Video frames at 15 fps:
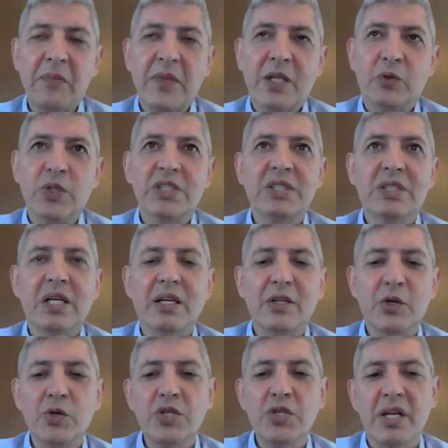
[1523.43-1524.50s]
that we still
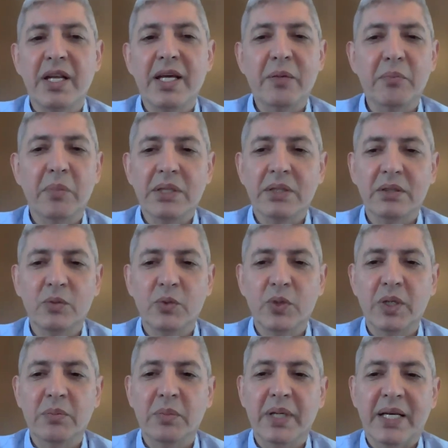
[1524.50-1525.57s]
use the name, but
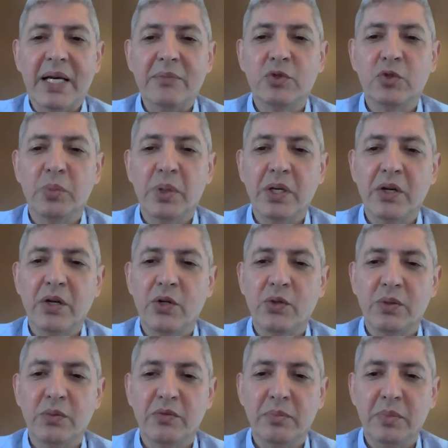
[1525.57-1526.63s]
we became to be
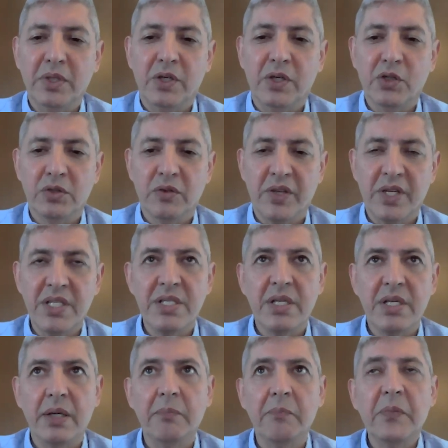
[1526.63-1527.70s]
known because of this
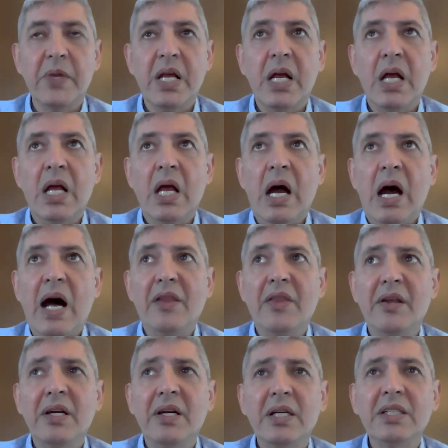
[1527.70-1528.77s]
name.
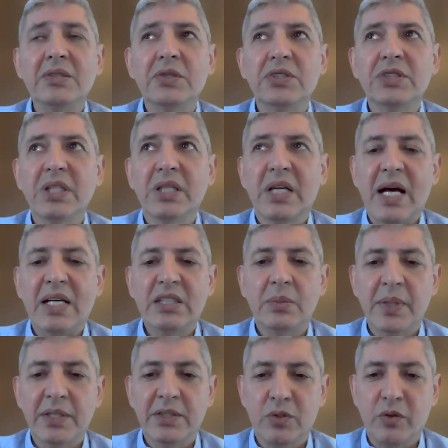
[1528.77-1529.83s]
Other interesting
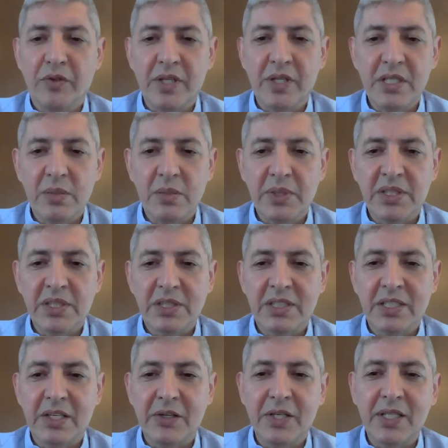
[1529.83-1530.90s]
aspects of this
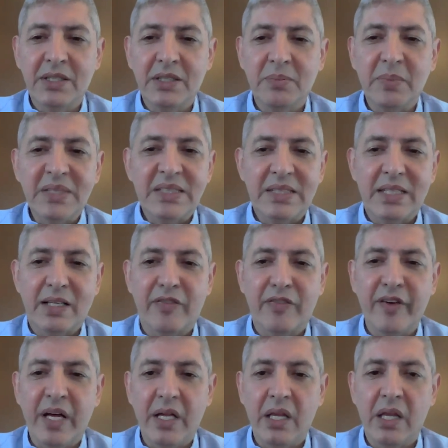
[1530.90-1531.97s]
mysterious, mystic
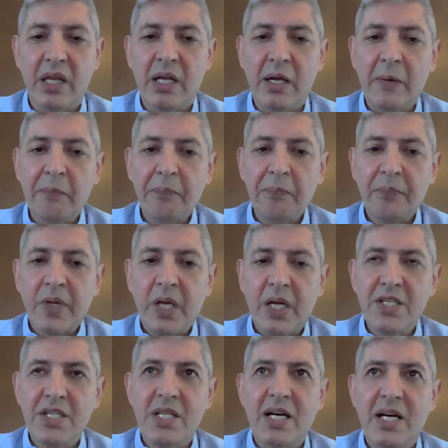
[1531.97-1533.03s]
faith
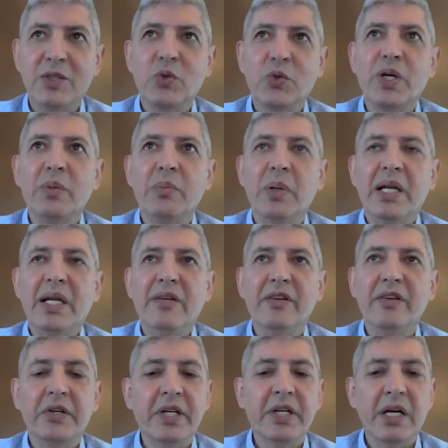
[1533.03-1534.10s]
is that we believe
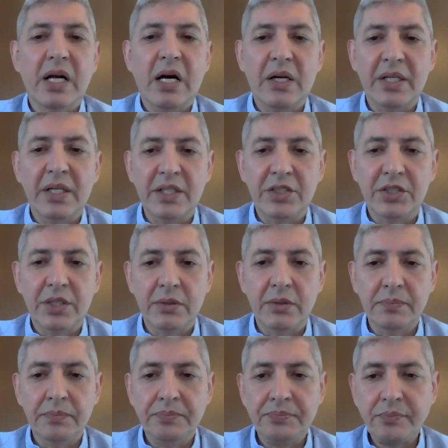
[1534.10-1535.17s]
in
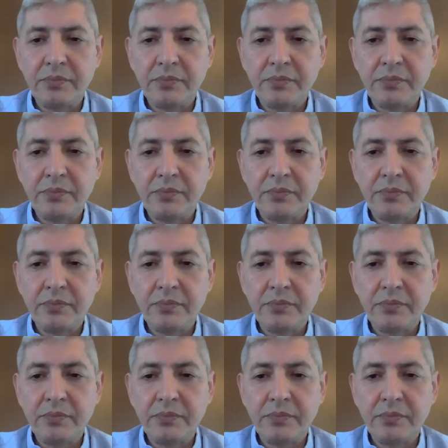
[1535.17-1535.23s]
reincarnation.